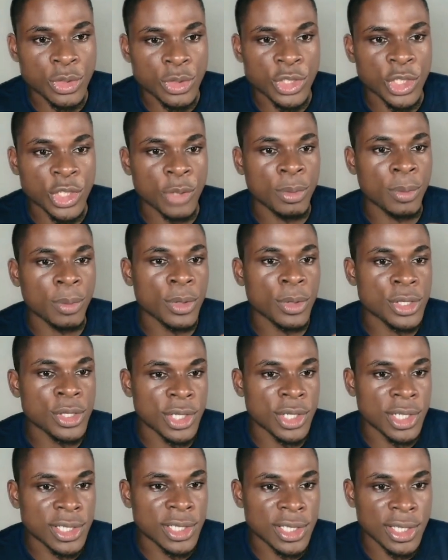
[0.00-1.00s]
job
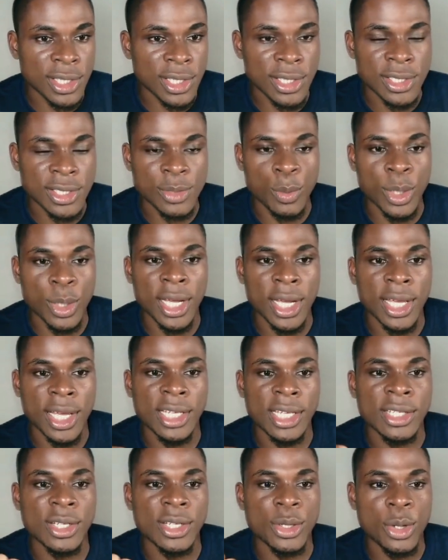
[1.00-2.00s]
opportunities, whether
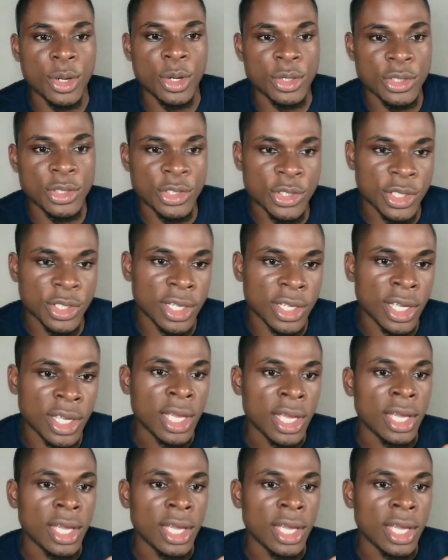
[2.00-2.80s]
in the country,